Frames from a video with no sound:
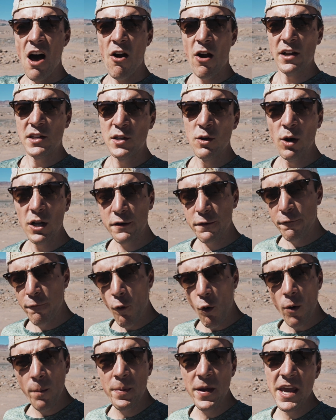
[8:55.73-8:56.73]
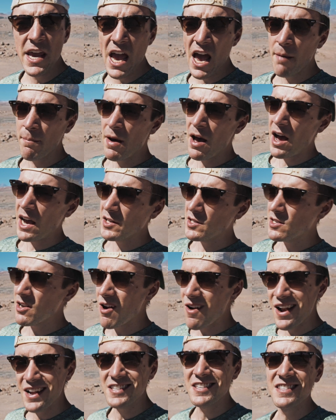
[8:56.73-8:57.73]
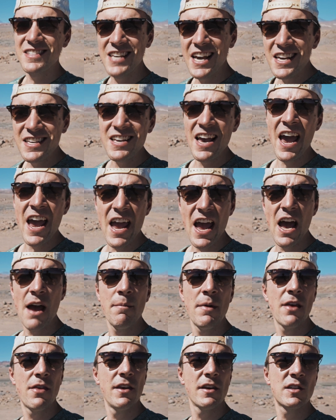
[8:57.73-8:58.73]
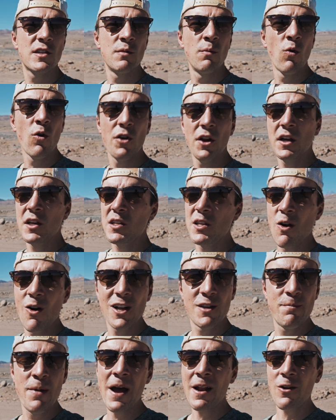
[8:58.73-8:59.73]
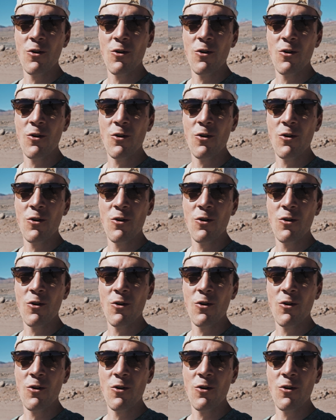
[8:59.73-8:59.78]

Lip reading: right, so it's 4 p.m. I started at 6 a.m. this morning, so it's been